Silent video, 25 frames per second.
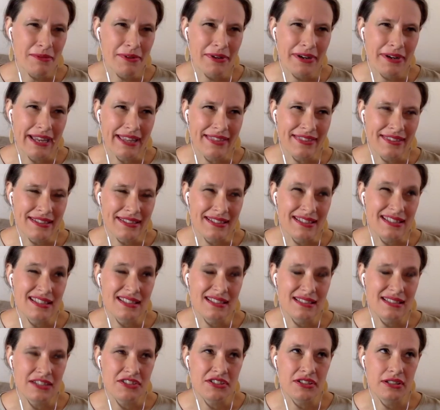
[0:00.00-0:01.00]
we're at this, is
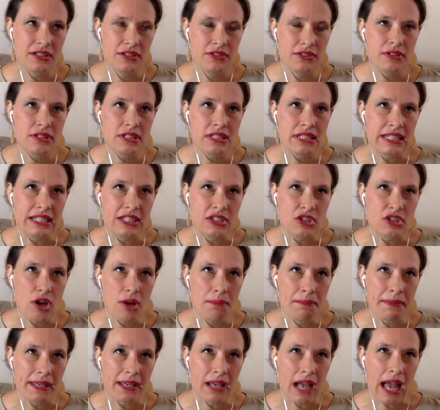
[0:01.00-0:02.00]
such an interesting
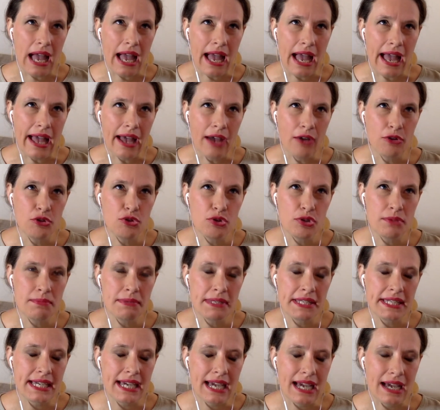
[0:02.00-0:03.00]
topic. How do you
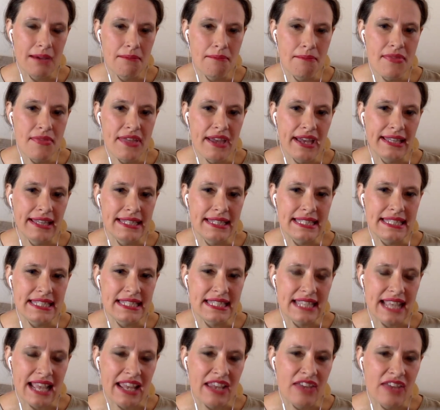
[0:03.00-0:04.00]
become that
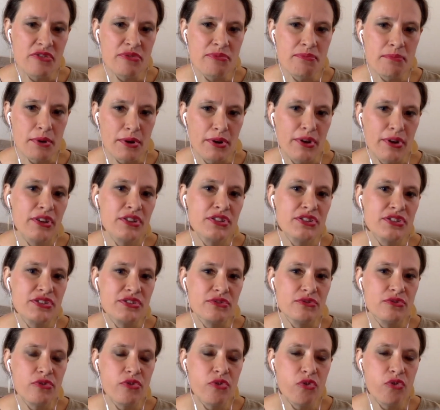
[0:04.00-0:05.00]
safe
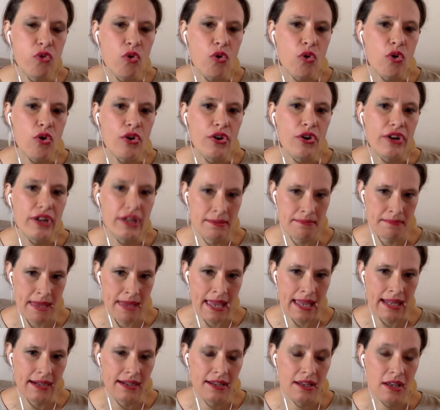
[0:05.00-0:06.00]
person for a
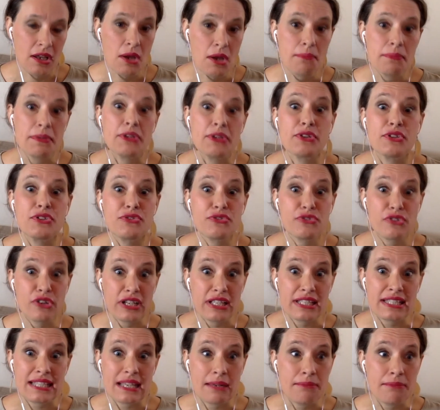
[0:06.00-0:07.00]
man? Because, for
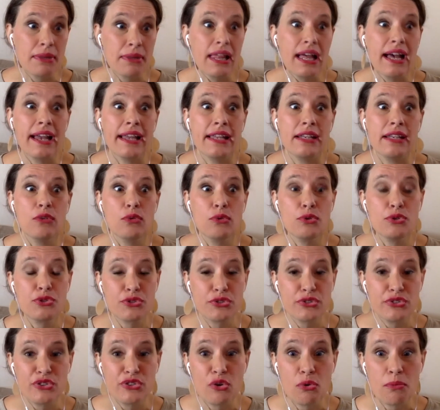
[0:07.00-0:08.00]
example, I also
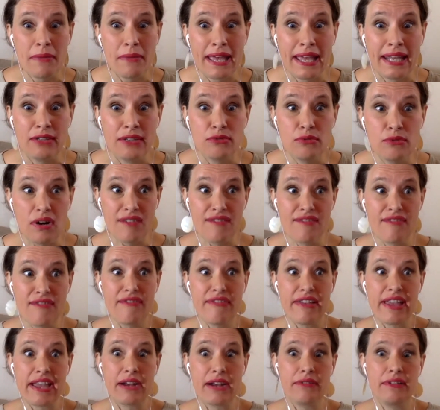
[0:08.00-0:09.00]
know men who are
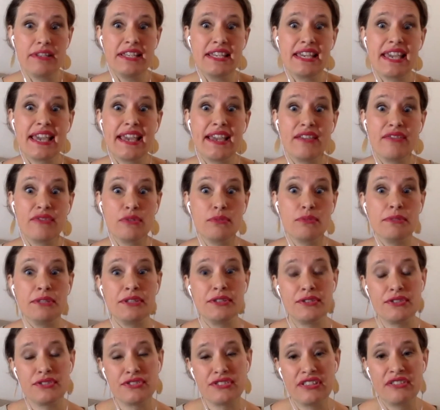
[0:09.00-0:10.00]
very careful
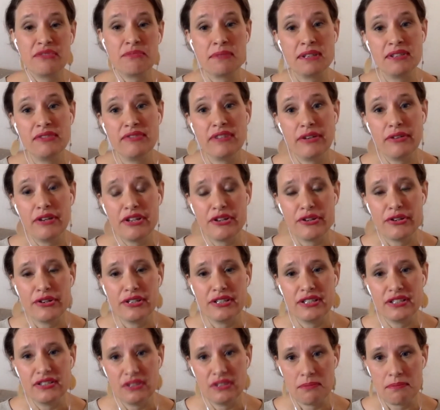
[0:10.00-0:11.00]
because they've been very hurt
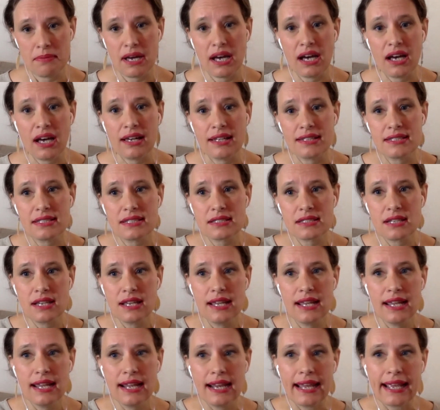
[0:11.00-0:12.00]
in the past.
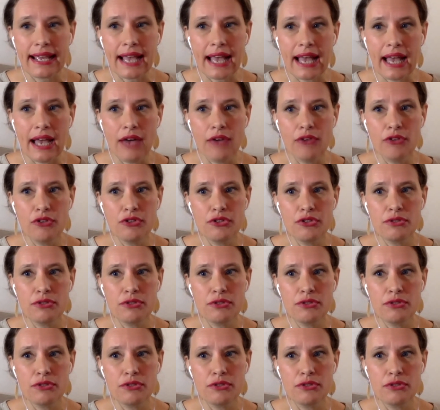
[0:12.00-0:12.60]
Like, how do